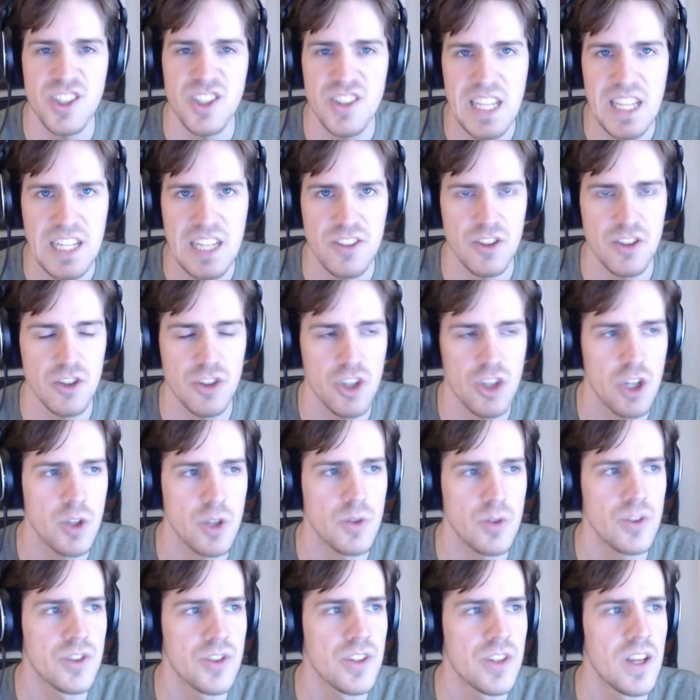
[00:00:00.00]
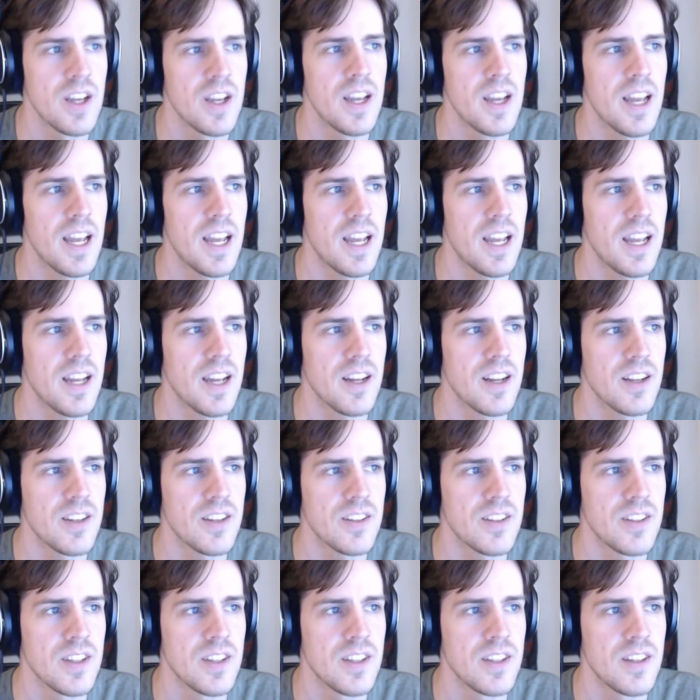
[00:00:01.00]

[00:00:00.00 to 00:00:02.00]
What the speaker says: snakes and toads, and